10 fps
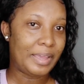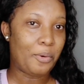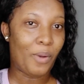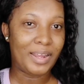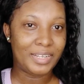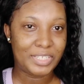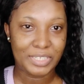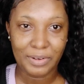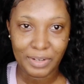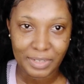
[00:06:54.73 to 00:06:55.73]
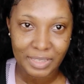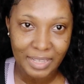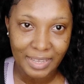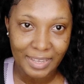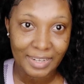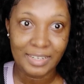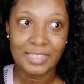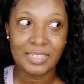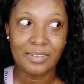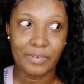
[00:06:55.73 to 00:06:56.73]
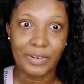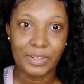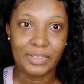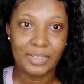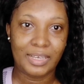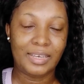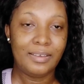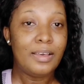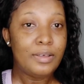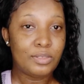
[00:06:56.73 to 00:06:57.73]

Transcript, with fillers: Like, why not share a good thing? And this is a very good thing,